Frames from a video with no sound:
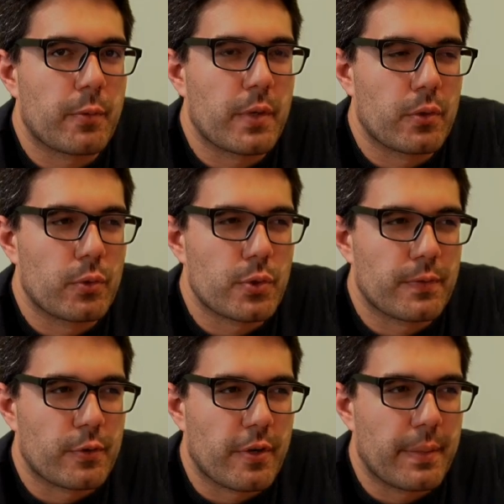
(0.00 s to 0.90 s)
think we can all sort
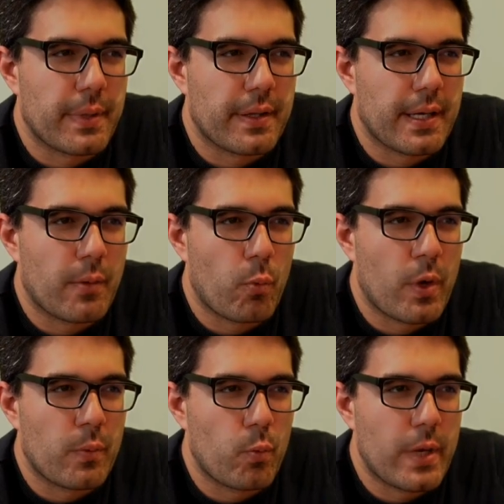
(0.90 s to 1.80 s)
of agree about that
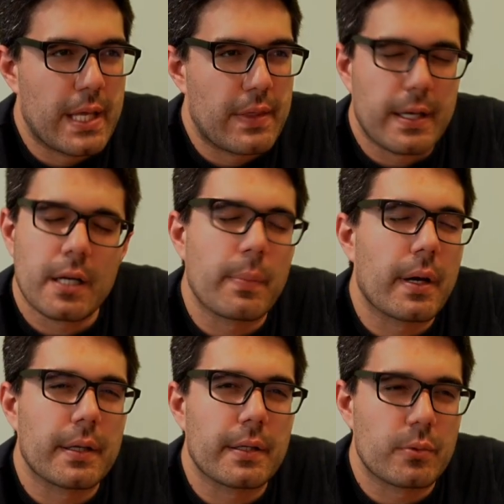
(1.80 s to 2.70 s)
when we think
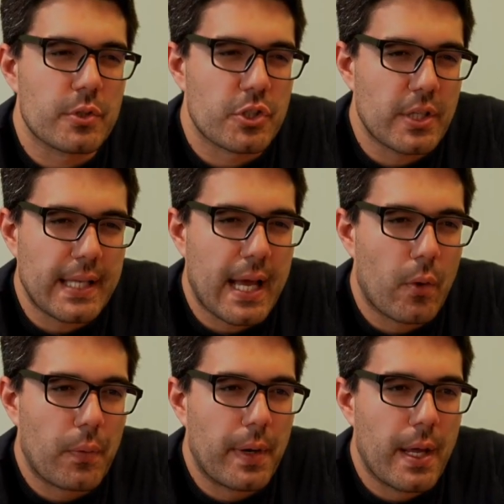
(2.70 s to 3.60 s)
about it. You just sit
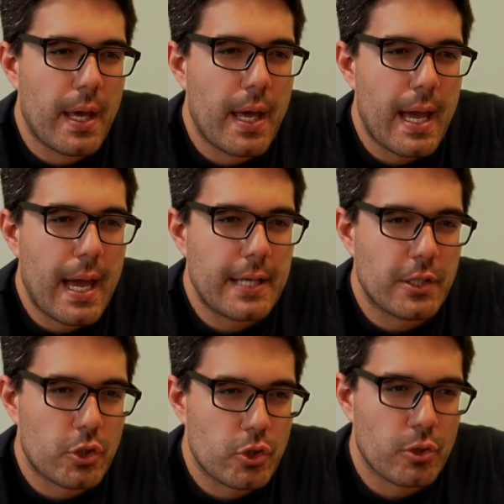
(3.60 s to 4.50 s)
down and
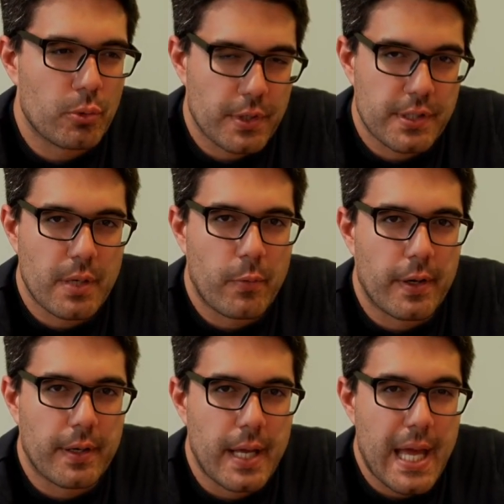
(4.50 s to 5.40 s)
you talk to
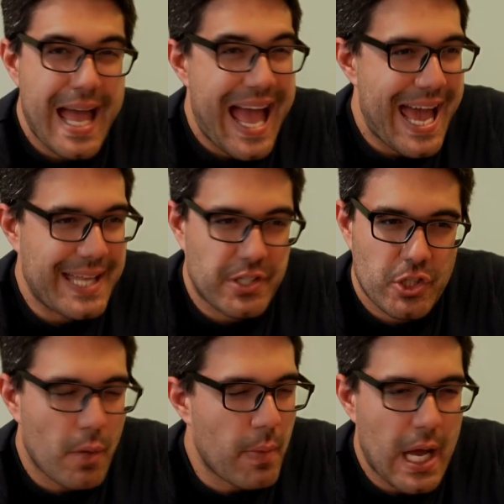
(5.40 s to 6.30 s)
someone, and
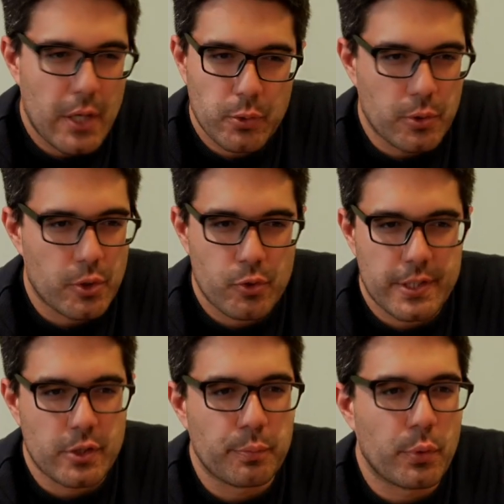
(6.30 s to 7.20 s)
somehow you can
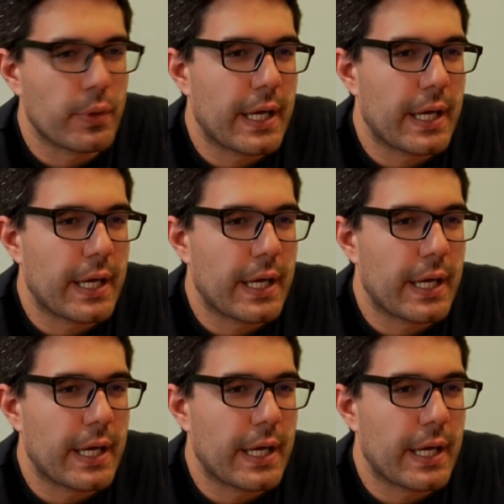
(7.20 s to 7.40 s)
crystal ball